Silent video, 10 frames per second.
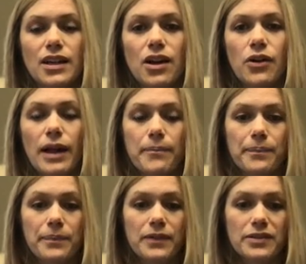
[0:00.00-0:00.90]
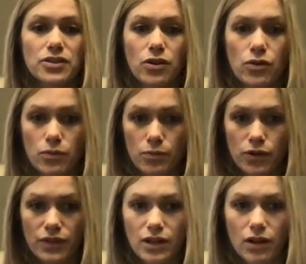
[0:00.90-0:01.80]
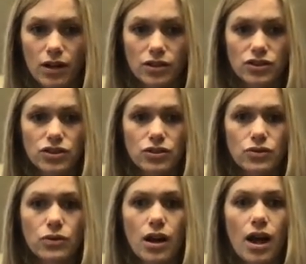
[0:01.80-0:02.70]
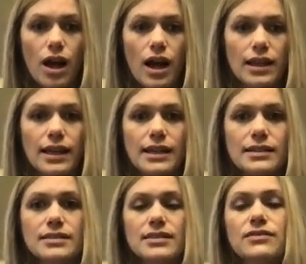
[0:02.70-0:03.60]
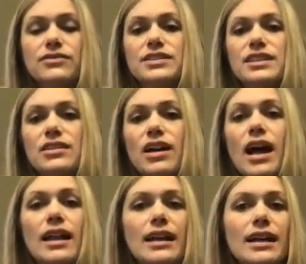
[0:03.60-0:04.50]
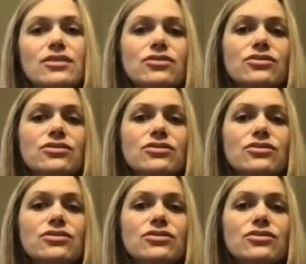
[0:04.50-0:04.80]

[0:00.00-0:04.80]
Okay. So moving on to highlights or